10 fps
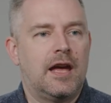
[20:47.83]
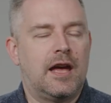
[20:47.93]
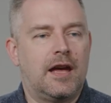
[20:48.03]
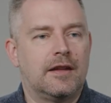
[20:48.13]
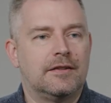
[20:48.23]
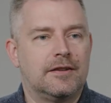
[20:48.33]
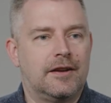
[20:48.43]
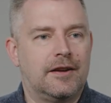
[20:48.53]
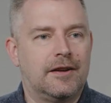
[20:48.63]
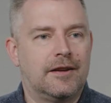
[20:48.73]
And
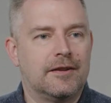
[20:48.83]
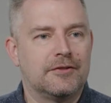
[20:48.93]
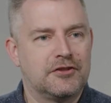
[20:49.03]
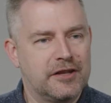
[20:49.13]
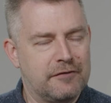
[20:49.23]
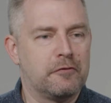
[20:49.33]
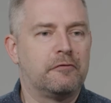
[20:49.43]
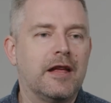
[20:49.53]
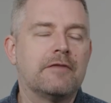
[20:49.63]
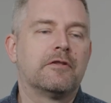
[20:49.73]
uh, just to give you a
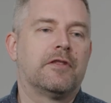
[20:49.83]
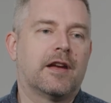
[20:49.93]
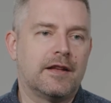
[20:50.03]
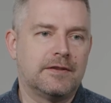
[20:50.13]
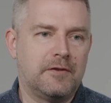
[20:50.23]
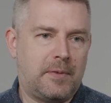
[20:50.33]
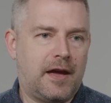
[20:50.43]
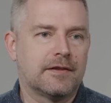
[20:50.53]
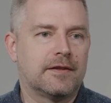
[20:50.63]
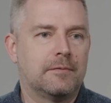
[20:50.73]
flavor of the kinds of
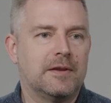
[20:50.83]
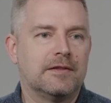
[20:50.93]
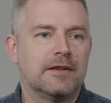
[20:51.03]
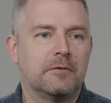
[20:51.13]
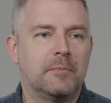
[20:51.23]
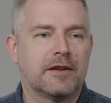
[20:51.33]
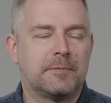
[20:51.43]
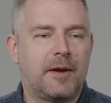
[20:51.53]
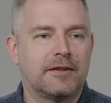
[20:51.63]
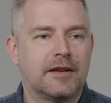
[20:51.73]
impacts that BC will be
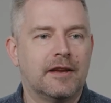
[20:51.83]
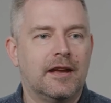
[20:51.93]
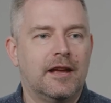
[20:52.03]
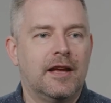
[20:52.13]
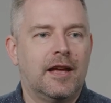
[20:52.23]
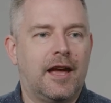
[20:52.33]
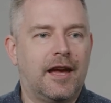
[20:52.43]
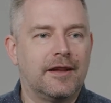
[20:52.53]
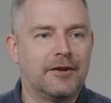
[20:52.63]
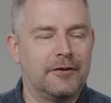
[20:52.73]
expecting,
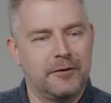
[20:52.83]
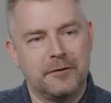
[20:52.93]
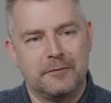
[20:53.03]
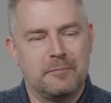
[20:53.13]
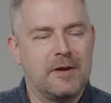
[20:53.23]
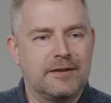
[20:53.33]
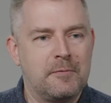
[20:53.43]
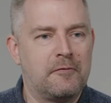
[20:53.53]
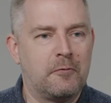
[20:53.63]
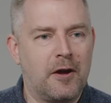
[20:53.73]
and although it may
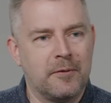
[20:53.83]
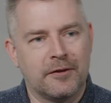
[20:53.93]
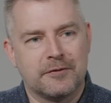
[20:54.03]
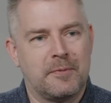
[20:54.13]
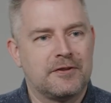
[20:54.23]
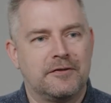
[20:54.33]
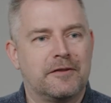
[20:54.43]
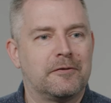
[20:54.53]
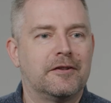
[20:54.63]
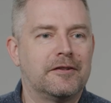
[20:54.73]
seem overwhelming, there's a bunch of
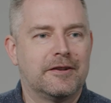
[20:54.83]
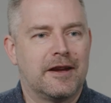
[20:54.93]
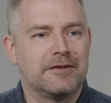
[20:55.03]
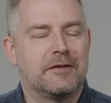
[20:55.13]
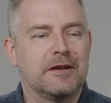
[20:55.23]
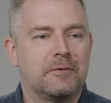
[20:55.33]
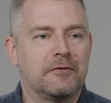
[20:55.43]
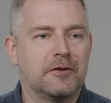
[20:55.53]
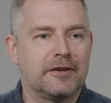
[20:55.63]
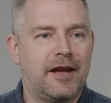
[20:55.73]
different kinds of things
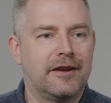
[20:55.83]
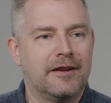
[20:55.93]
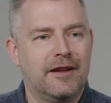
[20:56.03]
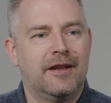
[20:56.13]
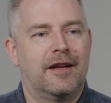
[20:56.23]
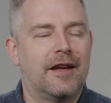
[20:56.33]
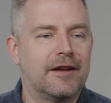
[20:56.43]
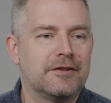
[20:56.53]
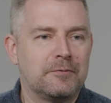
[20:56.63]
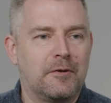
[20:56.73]
we've looked at. Uh,
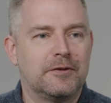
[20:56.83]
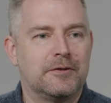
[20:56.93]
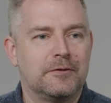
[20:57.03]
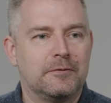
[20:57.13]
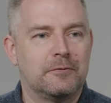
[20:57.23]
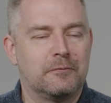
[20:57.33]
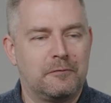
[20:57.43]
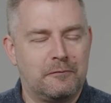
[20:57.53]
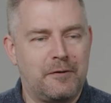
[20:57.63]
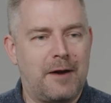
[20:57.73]
I uh, just wanted to
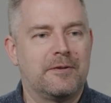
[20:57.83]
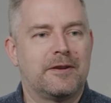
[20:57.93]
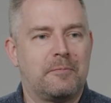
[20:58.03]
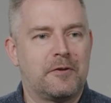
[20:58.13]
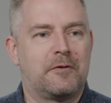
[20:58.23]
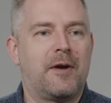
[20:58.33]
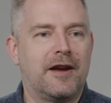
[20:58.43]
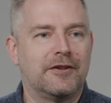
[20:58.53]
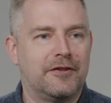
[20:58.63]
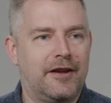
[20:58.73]
wrap this up with a
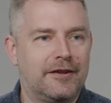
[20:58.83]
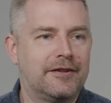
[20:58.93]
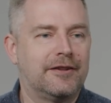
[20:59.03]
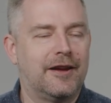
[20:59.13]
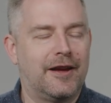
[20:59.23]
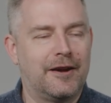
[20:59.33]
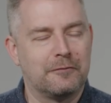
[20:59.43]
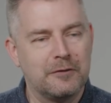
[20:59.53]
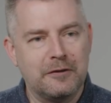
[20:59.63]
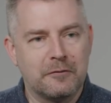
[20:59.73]
reminder that uh,
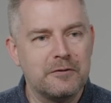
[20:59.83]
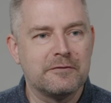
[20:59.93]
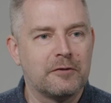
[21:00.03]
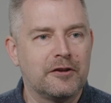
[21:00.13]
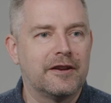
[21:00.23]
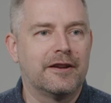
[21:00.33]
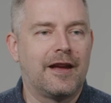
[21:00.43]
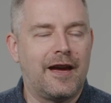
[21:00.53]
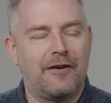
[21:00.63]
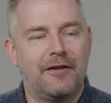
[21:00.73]
really the reason we're
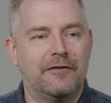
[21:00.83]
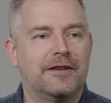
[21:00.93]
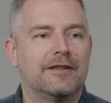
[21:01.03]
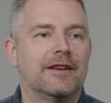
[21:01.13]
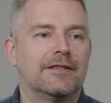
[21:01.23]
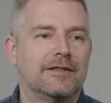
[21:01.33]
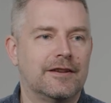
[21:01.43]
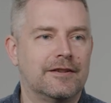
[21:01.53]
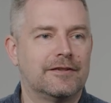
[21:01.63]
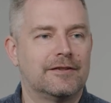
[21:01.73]
looking at all of these things
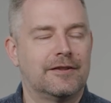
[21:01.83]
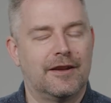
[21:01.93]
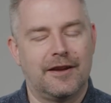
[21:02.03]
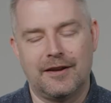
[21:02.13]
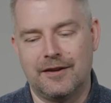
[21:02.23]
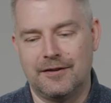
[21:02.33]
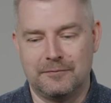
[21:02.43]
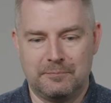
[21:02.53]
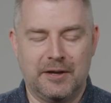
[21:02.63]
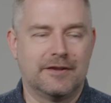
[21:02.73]
is uh,
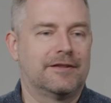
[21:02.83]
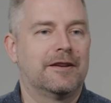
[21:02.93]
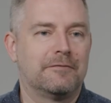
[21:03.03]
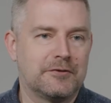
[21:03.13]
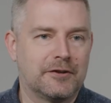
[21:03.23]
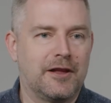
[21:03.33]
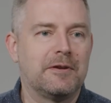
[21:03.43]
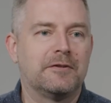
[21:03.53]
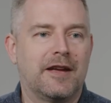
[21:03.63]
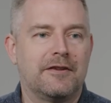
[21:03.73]
because taking future
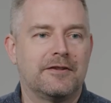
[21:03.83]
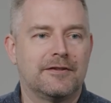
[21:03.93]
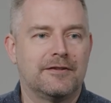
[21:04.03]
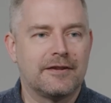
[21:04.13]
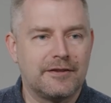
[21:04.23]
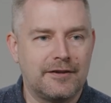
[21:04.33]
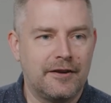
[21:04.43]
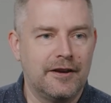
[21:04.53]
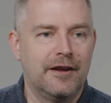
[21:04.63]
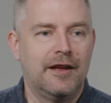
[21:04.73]
climate into account is necessary